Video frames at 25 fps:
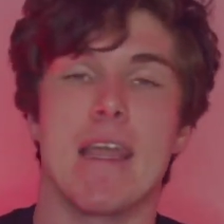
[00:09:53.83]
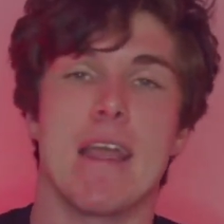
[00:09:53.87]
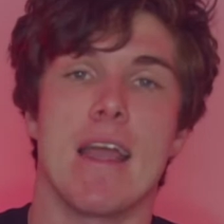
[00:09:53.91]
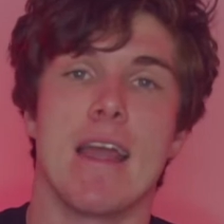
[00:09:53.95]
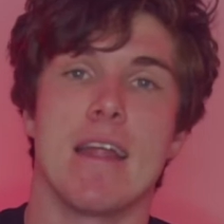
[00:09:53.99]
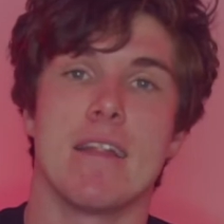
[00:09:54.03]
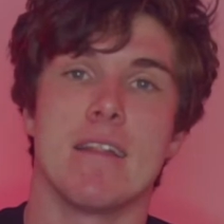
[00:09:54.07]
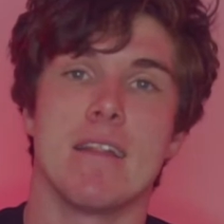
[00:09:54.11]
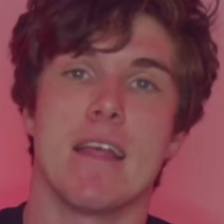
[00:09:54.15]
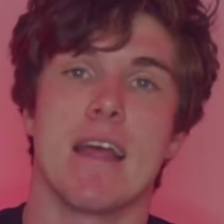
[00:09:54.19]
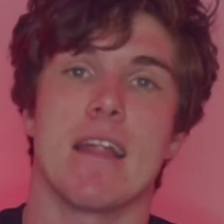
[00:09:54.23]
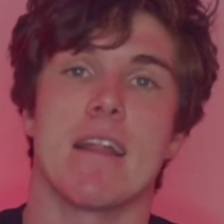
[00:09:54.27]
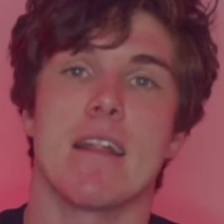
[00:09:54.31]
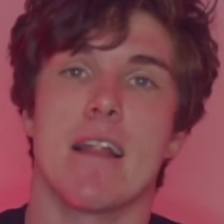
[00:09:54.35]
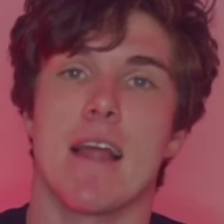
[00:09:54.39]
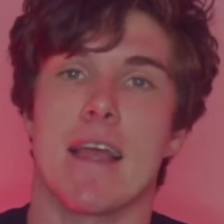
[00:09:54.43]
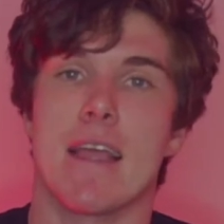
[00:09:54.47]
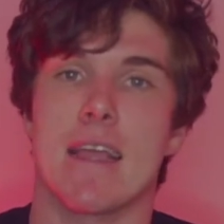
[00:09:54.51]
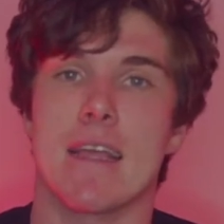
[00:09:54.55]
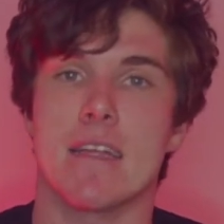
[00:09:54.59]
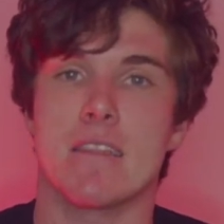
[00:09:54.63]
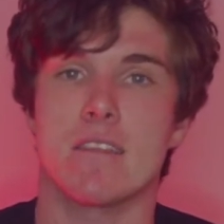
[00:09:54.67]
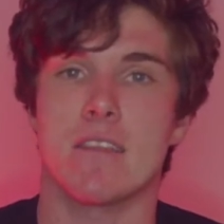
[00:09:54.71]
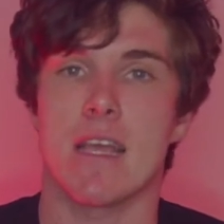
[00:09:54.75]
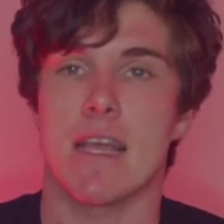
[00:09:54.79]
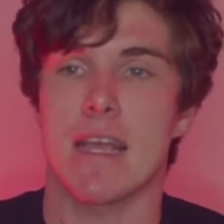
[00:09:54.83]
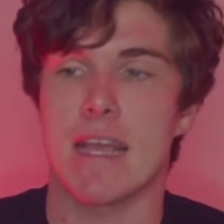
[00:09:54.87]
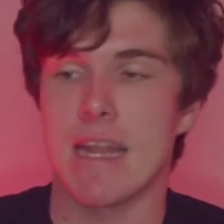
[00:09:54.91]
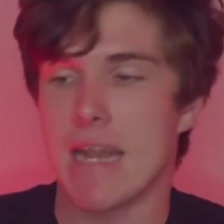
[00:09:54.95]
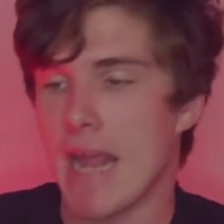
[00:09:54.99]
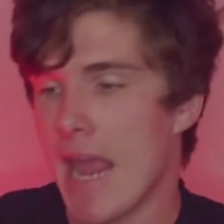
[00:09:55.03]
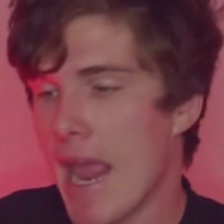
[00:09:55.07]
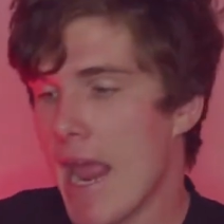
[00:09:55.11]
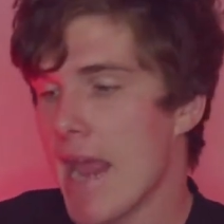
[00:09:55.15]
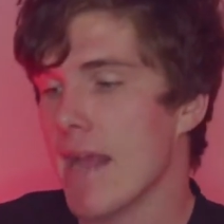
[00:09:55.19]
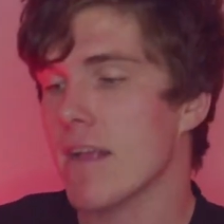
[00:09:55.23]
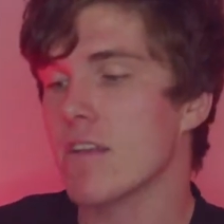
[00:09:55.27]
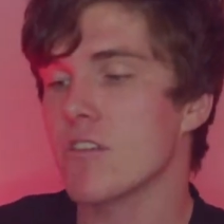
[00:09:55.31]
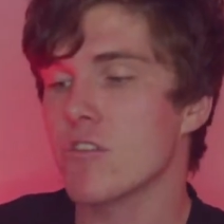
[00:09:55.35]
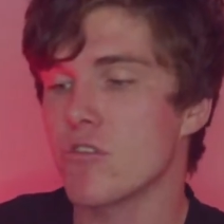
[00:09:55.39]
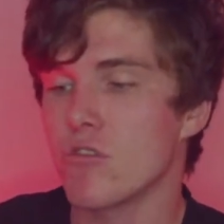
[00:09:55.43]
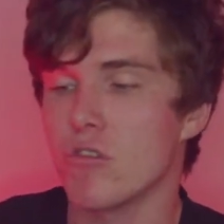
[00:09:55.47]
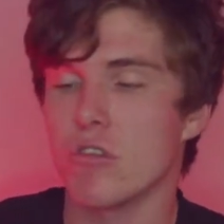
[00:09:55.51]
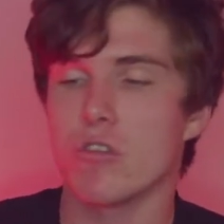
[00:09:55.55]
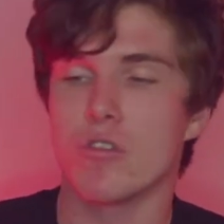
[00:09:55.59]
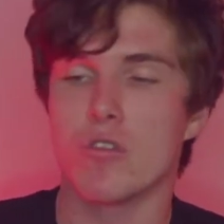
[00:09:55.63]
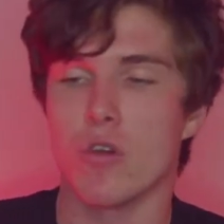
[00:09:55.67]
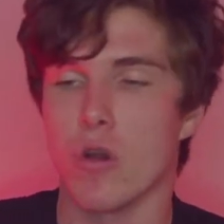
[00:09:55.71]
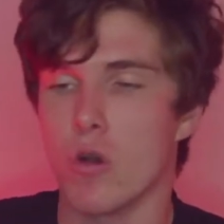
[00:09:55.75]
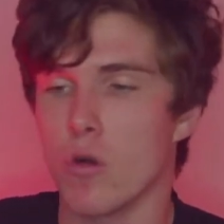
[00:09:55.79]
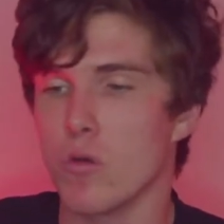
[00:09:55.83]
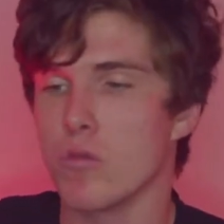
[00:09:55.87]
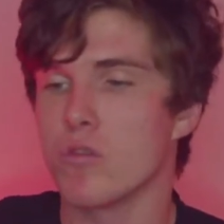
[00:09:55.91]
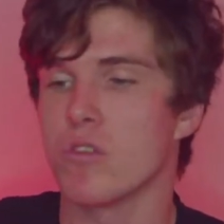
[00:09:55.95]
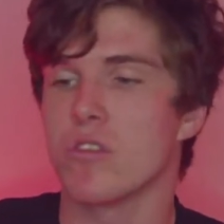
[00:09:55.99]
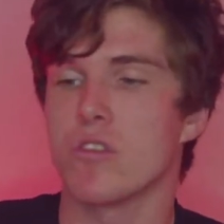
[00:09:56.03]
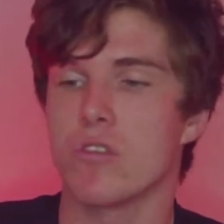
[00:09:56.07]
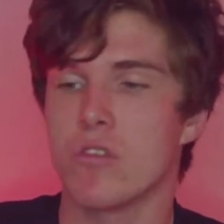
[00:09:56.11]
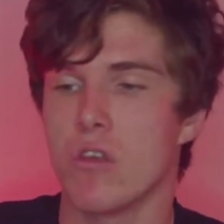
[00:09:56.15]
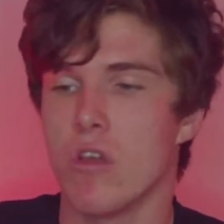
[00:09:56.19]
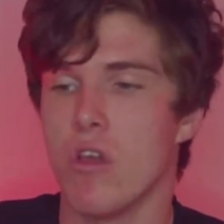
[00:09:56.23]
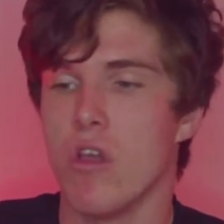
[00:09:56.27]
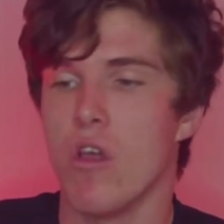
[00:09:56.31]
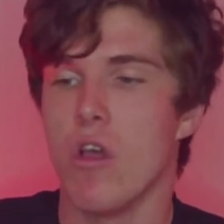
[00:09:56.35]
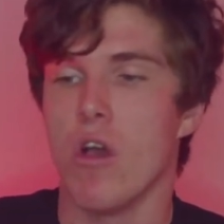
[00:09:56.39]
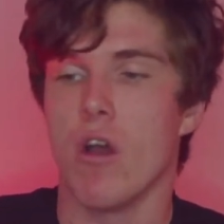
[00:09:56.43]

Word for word: and that like it's like an extra dose